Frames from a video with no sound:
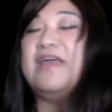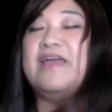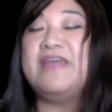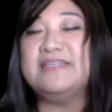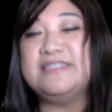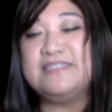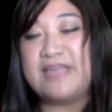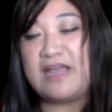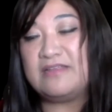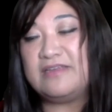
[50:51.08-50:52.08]
that's
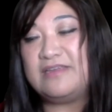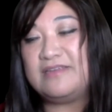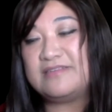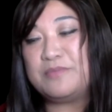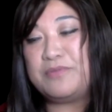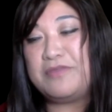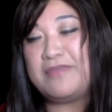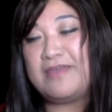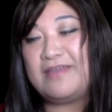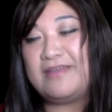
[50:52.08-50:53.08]
exactly something
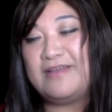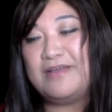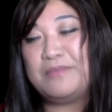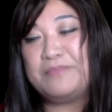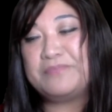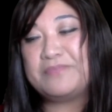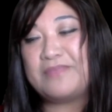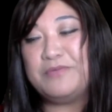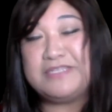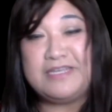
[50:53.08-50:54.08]
that I
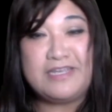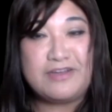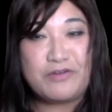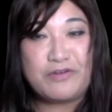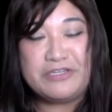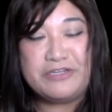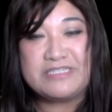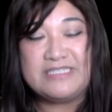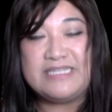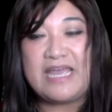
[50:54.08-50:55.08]
was thinking of earlier
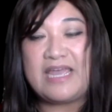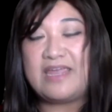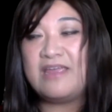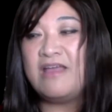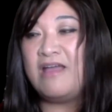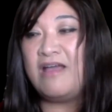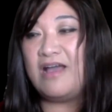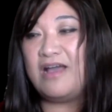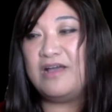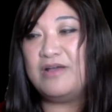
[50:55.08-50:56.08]
today.
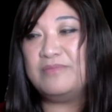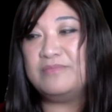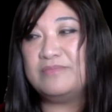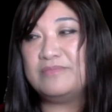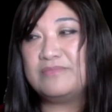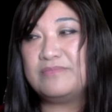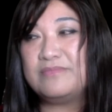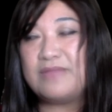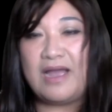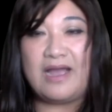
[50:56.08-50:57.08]
I'm
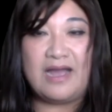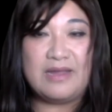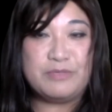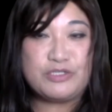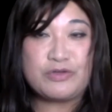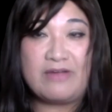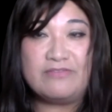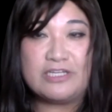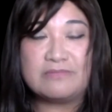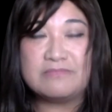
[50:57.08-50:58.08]
a
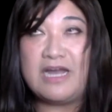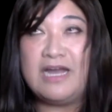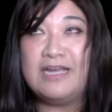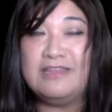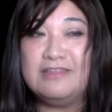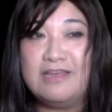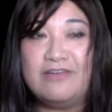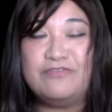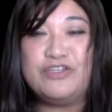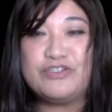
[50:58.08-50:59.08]
traveler. I
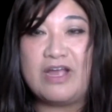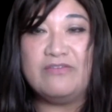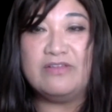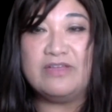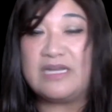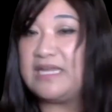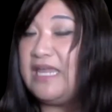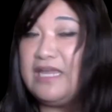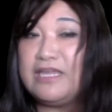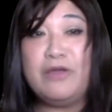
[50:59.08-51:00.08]
love to travel, and I
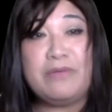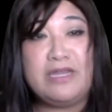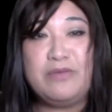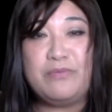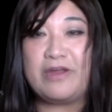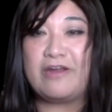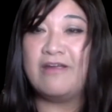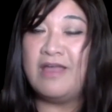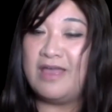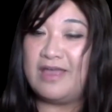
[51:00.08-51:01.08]
can't go anywhere
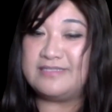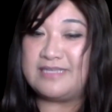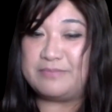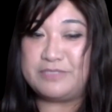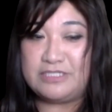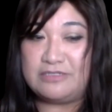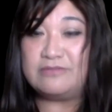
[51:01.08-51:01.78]
except to